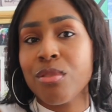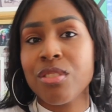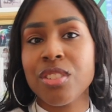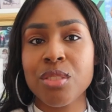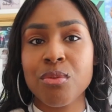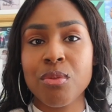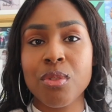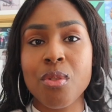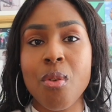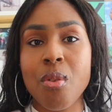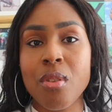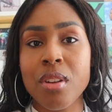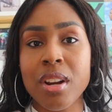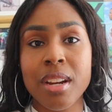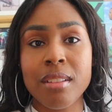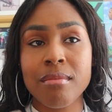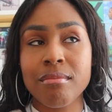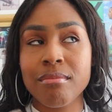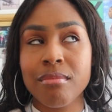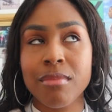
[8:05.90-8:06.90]
was just
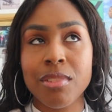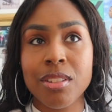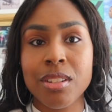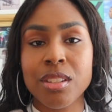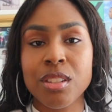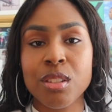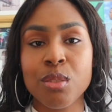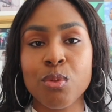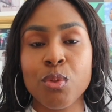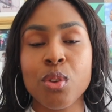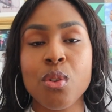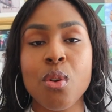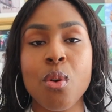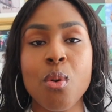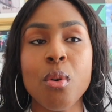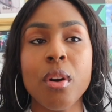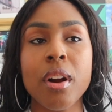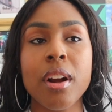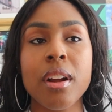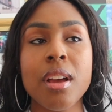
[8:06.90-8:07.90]
recording just to
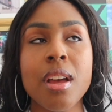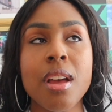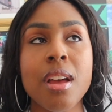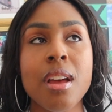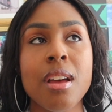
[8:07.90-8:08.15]
record.